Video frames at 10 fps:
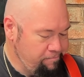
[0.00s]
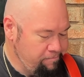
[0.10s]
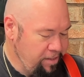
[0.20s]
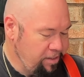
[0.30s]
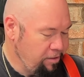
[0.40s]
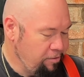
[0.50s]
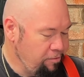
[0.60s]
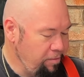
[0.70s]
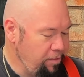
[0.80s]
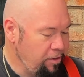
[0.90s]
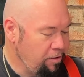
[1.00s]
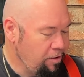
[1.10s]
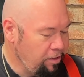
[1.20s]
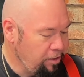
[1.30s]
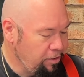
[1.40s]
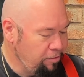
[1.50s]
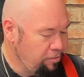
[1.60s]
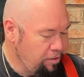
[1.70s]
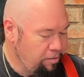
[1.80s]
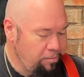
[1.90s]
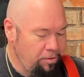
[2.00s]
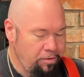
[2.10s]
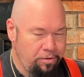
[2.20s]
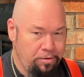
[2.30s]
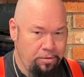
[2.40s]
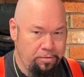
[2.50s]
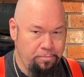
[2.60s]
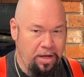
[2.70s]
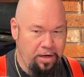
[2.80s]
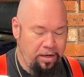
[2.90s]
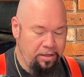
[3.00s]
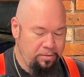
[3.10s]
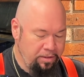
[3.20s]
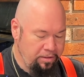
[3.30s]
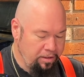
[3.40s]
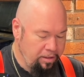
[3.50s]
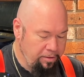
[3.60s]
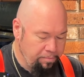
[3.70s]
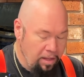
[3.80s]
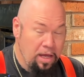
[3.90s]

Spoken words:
it's a creamy garlic cucumber mayonnaise basically.